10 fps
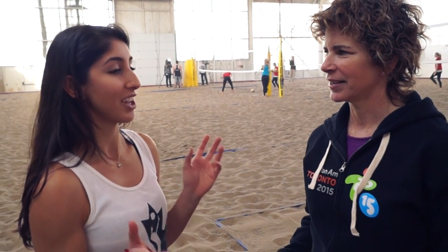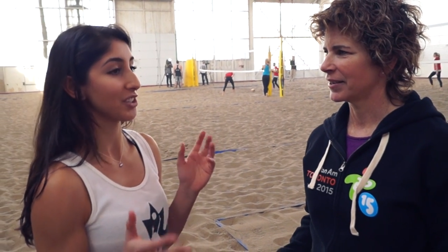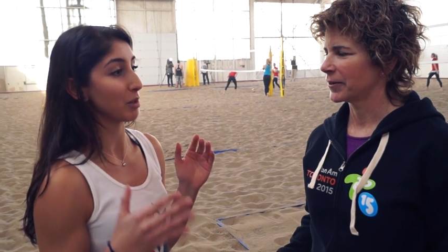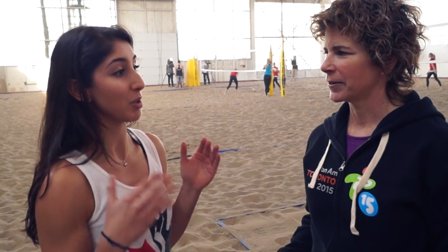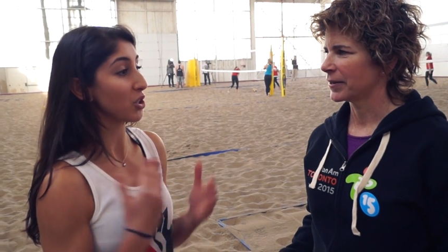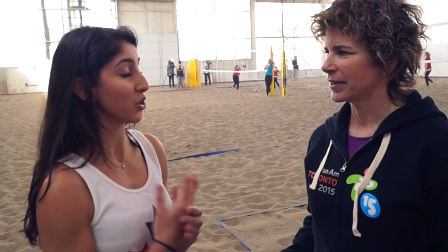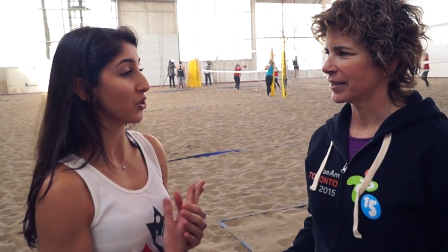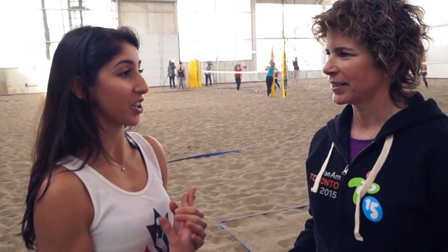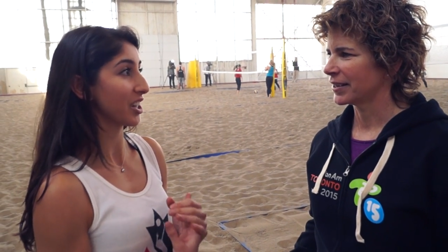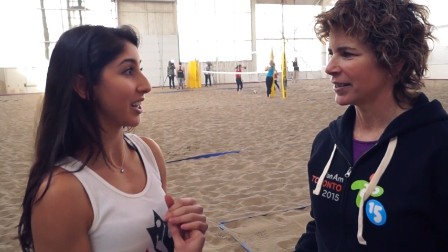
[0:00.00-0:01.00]
Speaker 1: It's gonna be
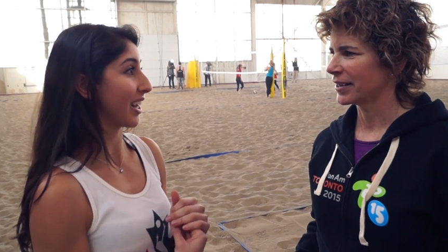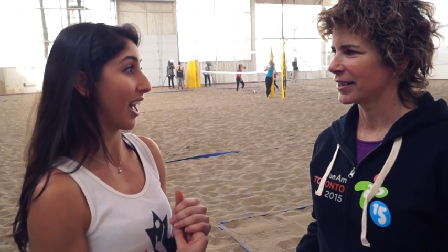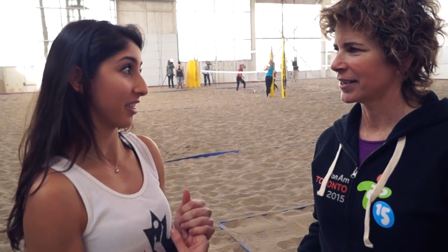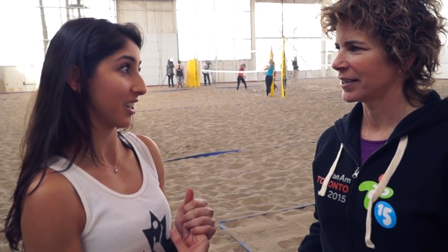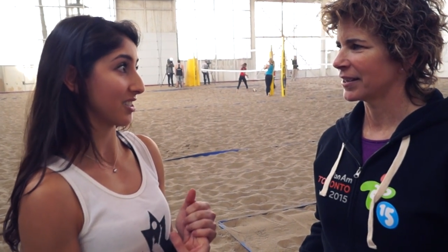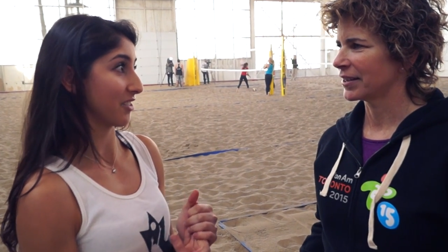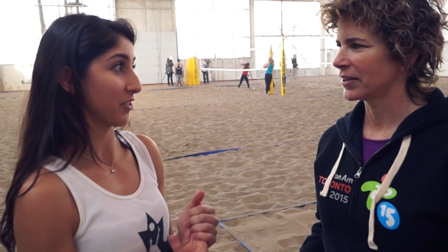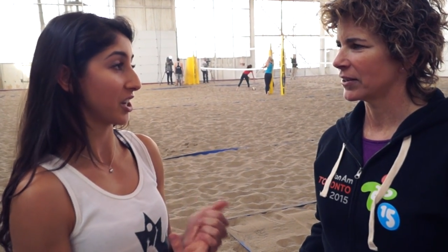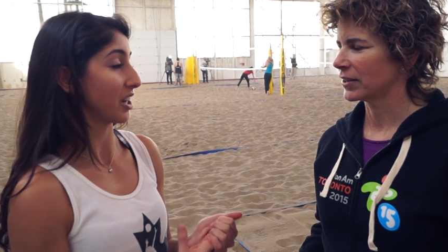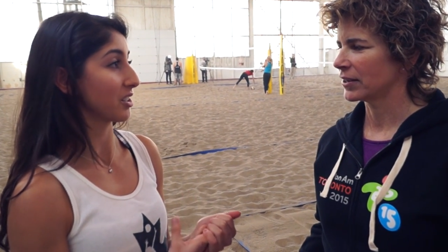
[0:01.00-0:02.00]
huge for Canadian athletes
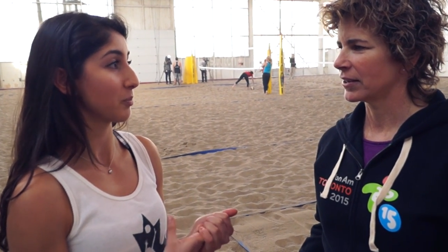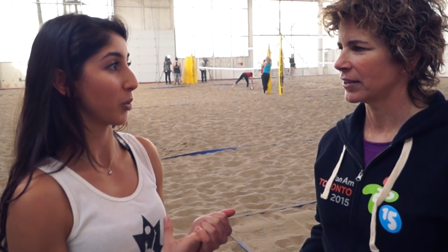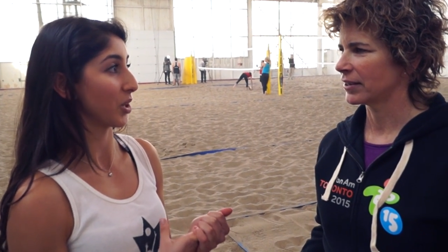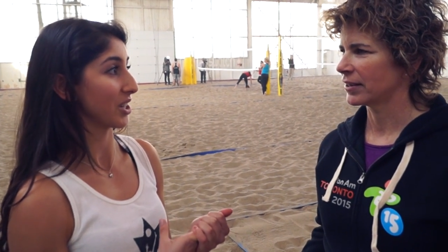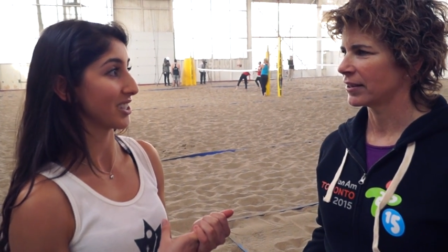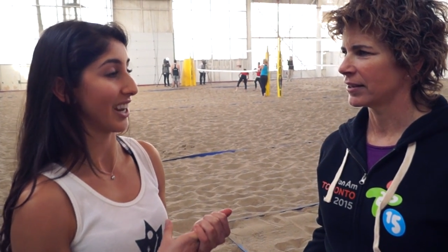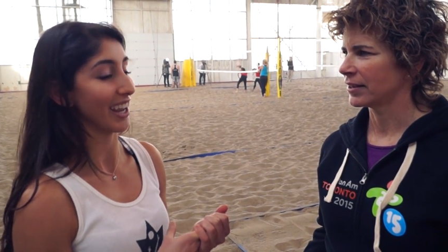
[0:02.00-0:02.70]
and for Canadian sports,